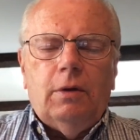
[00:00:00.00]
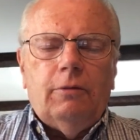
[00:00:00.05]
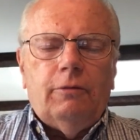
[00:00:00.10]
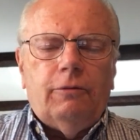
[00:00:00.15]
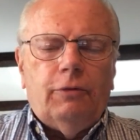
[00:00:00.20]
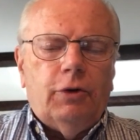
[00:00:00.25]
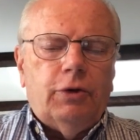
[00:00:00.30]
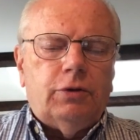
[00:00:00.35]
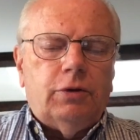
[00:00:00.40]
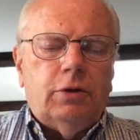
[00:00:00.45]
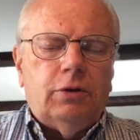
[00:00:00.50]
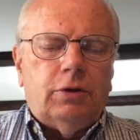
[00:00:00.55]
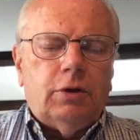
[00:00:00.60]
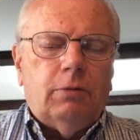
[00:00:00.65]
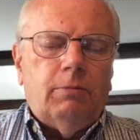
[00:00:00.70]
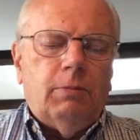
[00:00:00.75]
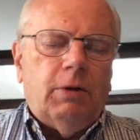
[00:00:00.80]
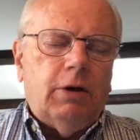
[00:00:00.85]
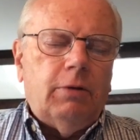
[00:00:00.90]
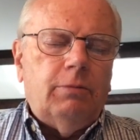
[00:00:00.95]
For instance,
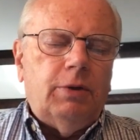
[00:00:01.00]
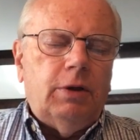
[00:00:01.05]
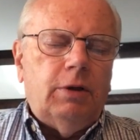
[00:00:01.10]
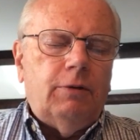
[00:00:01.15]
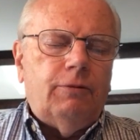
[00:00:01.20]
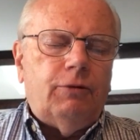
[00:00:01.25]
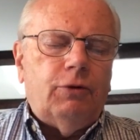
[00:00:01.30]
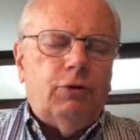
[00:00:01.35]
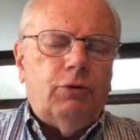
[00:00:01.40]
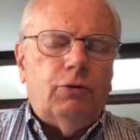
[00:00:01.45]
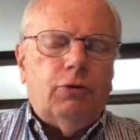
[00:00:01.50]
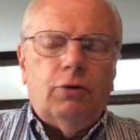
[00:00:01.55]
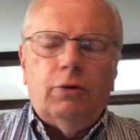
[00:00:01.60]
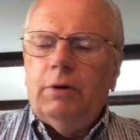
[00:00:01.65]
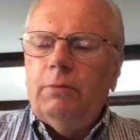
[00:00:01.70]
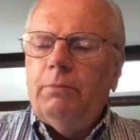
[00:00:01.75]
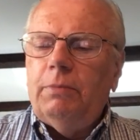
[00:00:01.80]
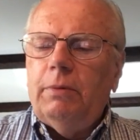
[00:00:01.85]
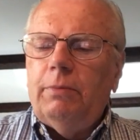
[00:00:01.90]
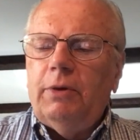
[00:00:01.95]
it might be if we're
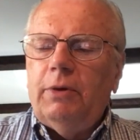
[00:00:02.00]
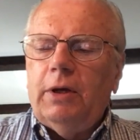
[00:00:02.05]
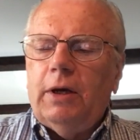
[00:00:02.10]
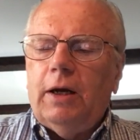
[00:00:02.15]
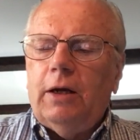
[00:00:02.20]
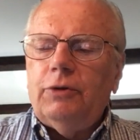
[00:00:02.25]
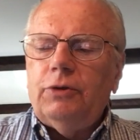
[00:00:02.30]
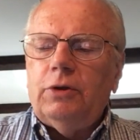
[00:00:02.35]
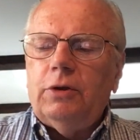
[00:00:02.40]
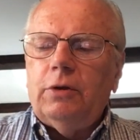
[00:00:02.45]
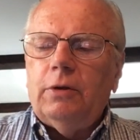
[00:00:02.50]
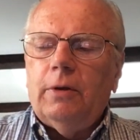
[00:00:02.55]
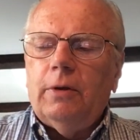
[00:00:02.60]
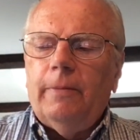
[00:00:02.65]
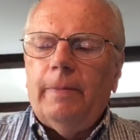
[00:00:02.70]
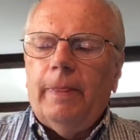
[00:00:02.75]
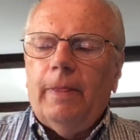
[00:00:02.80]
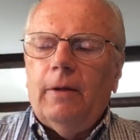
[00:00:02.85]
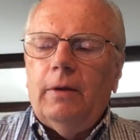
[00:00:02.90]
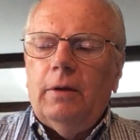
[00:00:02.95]
in bibliology,
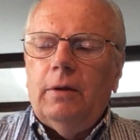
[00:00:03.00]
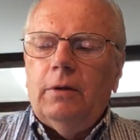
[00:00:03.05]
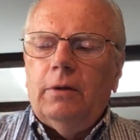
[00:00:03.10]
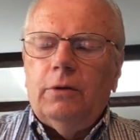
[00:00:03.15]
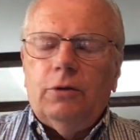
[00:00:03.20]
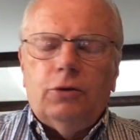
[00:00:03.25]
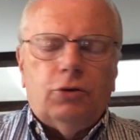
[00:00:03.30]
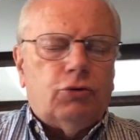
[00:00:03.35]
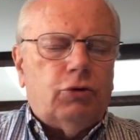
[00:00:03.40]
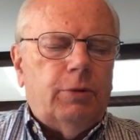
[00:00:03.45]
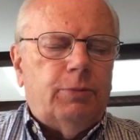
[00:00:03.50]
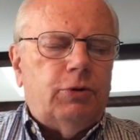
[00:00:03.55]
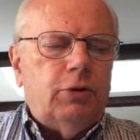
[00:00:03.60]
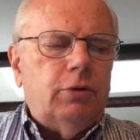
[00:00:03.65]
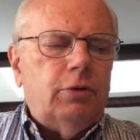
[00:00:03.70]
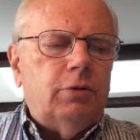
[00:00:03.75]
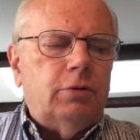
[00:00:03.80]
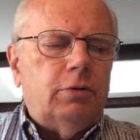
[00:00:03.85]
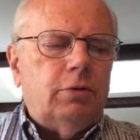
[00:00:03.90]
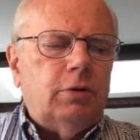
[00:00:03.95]
the scripture
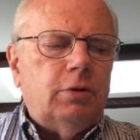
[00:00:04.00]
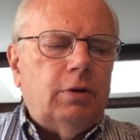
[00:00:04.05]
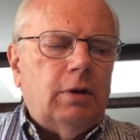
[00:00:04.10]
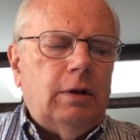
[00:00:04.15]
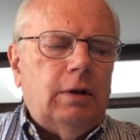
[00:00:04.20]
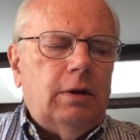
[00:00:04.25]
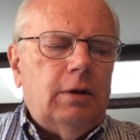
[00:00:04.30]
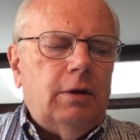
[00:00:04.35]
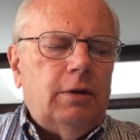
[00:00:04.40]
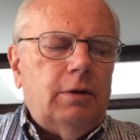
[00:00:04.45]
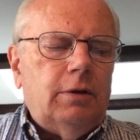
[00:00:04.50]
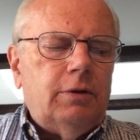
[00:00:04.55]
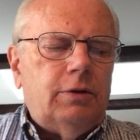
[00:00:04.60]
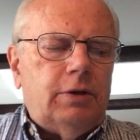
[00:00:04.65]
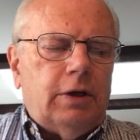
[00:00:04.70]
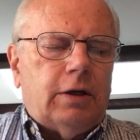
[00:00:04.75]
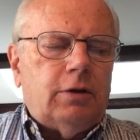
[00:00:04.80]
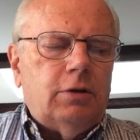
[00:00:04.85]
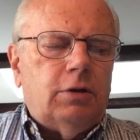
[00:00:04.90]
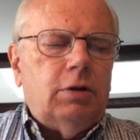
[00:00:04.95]
is
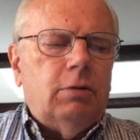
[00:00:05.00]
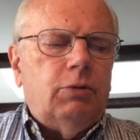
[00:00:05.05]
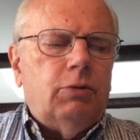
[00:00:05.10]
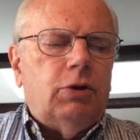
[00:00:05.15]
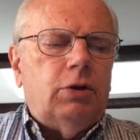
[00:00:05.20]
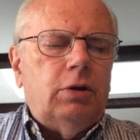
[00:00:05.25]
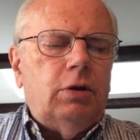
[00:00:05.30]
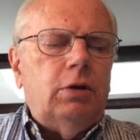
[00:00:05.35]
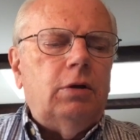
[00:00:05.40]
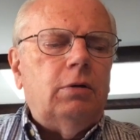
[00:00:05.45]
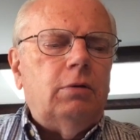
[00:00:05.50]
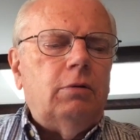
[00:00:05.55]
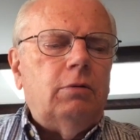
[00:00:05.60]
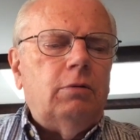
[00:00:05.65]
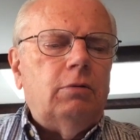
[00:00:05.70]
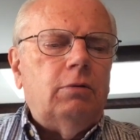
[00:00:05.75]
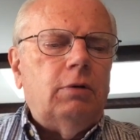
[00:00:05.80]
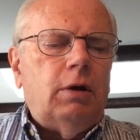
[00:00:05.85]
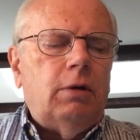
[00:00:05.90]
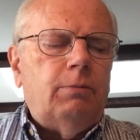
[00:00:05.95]
Second Timothy
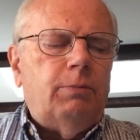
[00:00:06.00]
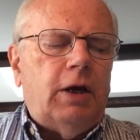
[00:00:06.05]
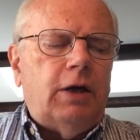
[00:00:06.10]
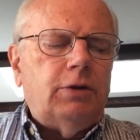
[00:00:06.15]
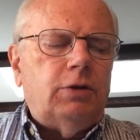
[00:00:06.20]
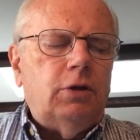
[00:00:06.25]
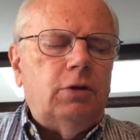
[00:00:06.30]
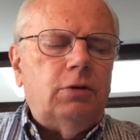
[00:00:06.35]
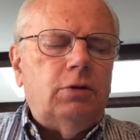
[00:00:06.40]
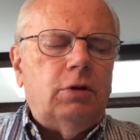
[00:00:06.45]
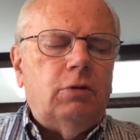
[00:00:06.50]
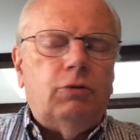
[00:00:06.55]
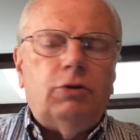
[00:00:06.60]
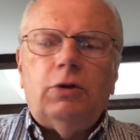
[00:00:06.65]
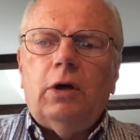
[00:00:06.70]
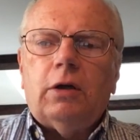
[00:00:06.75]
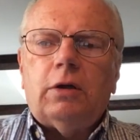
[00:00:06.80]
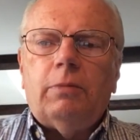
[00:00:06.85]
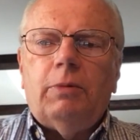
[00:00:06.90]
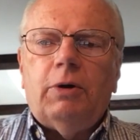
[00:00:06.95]
passage that we
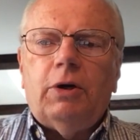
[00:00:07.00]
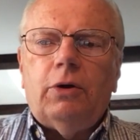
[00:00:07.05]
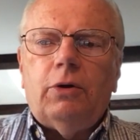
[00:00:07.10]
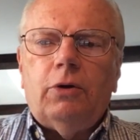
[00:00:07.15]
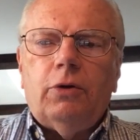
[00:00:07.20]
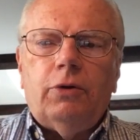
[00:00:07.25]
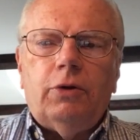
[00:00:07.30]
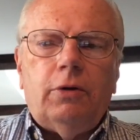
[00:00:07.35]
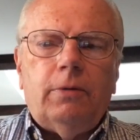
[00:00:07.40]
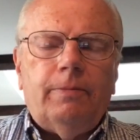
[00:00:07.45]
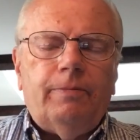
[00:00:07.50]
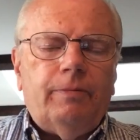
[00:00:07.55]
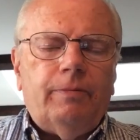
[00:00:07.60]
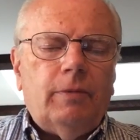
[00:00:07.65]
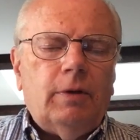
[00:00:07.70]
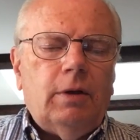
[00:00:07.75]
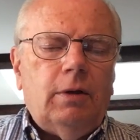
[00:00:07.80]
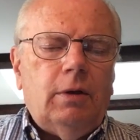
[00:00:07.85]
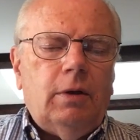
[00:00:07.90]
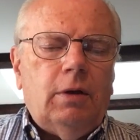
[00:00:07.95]
talked about earlier,
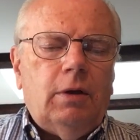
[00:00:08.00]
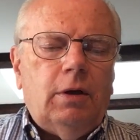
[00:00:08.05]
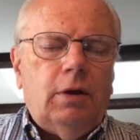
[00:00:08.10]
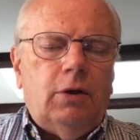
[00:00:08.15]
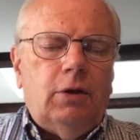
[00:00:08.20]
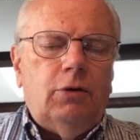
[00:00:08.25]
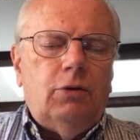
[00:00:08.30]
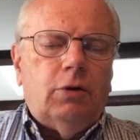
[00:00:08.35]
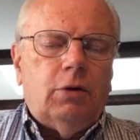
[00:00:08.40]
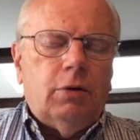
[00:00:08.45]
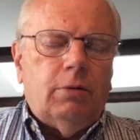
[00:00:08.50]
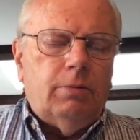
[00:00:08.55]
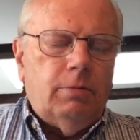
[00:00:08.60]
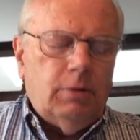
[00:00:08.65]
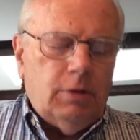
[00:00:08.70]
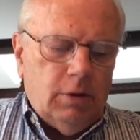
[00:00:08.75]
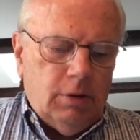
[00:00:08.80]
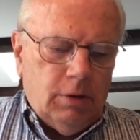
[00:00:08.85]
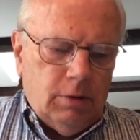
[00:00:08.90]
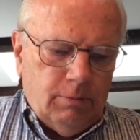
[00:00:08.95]
and you're going to
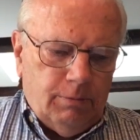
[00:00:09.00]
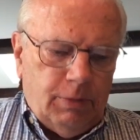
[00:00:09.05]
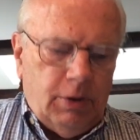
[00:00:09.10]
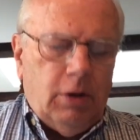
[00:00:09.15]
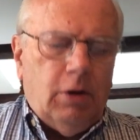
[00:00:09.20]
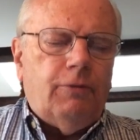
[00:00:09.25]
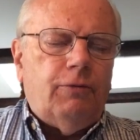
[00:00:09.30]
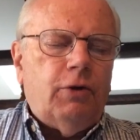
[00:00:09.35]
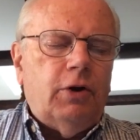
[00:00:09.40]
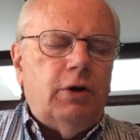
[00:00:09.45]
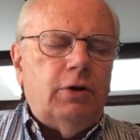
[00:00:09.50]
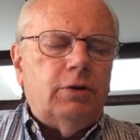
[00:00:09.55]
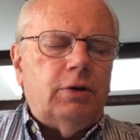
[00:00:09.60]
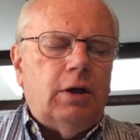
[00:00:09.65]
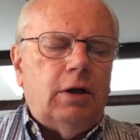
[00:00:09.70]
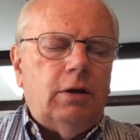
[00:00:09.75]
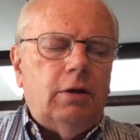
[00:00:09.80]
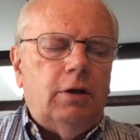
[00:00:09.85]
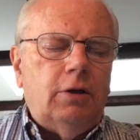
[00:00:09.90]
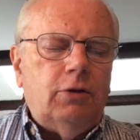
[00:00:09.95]
paraphrase
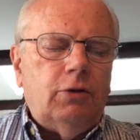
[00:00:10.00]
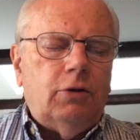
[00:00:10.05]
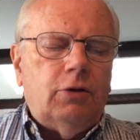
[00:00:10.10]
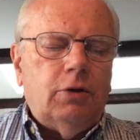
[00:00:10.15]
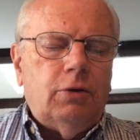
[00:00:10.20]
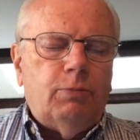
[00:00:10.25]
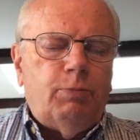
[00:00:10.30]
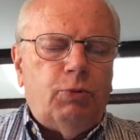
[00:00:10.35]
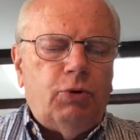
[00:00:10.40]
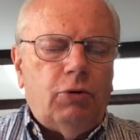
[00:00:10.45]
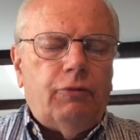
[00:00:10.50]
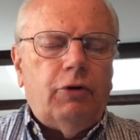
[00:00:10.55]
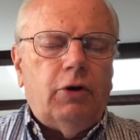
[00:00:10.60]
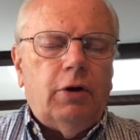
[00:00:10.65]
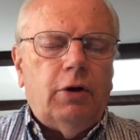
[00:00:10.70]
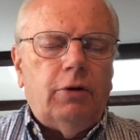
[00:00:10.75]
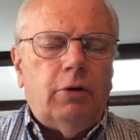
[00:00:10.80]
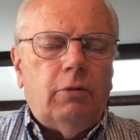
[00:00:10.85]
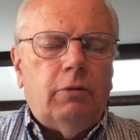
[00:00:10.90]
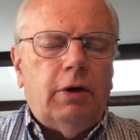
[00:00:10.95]
that, and then you're going to put over
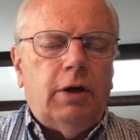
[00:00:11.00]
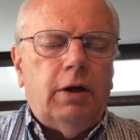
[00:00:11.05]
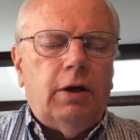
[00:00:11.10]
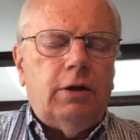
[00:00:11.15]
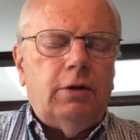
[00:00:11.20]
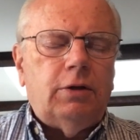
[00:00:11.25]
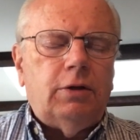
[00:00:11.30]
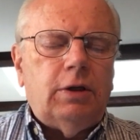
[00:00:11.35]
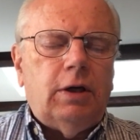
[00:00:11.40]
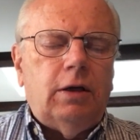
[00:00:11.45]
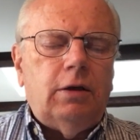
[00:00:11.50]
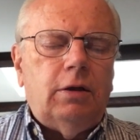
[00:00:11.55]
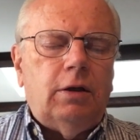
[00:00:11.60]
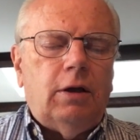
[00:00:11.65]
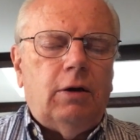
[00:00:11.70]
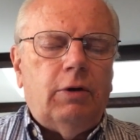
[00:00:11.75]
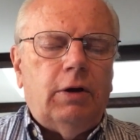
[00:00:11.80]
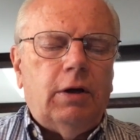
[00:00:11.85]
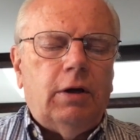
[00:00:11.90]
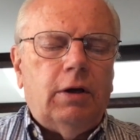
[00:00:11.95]
on the right hand side in
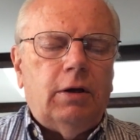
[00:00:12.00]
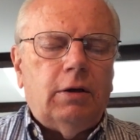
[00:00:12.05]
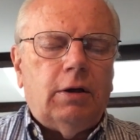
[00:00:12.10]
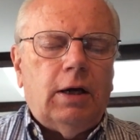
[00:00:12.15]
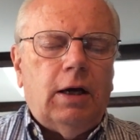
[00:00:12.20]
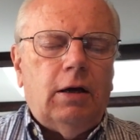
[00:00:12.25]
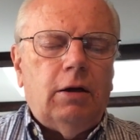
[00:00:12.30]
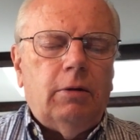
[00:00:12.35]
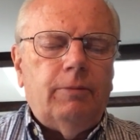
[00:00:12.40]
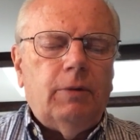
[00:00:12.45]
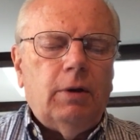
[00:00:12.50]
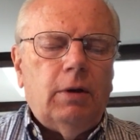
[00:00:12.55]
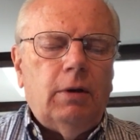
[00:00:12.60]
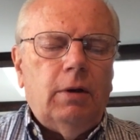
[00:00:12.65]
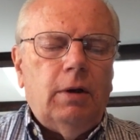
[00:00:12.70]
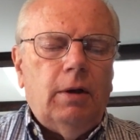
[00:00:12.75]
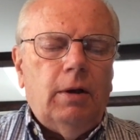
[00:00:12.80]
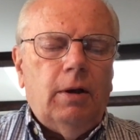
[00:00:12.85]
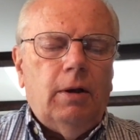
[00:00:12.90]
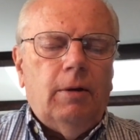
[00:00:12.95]
that right hand column,
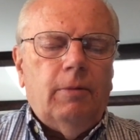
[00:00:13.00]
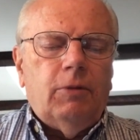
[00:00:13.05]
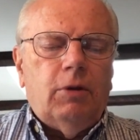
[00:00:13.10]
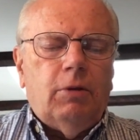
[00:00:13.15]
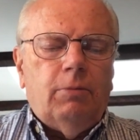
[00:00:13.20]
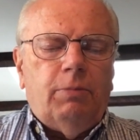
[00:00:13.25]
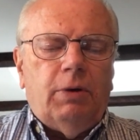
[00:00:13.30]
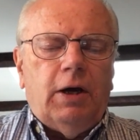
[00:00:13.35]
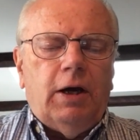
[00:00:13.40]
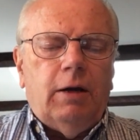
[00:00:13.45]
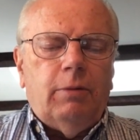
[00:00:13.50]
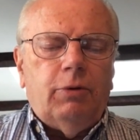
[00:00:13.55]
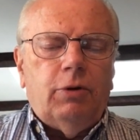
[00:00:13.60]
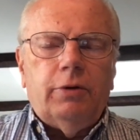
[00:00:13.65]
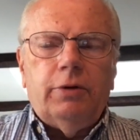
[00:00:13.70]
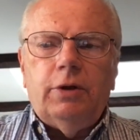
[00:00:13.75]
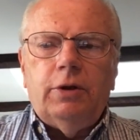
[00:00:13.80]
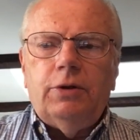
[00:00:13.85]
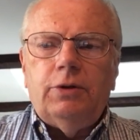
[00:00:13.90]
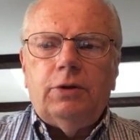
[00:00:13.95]
the
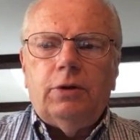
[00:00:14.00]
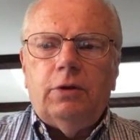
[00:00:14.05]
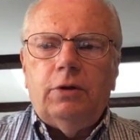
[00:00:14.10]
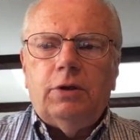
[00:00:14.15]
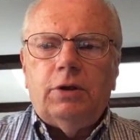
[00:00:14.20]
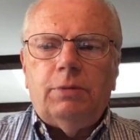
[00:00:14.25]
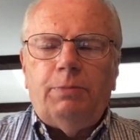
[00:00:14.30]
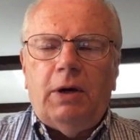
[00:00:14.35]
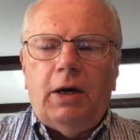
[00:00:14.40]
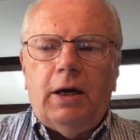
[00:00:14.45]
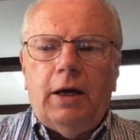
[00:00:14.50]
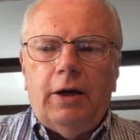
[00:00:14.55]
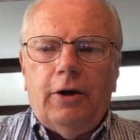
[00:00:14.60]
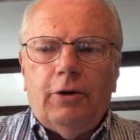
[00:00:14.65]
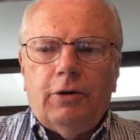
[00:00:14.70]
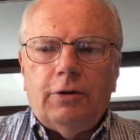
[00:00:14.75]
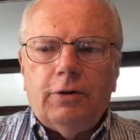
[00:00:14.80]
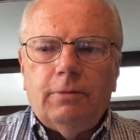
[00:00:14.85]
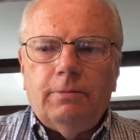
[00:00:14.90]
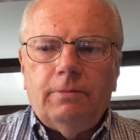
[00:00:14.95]
Bible is
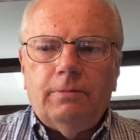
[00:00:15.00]
inspired.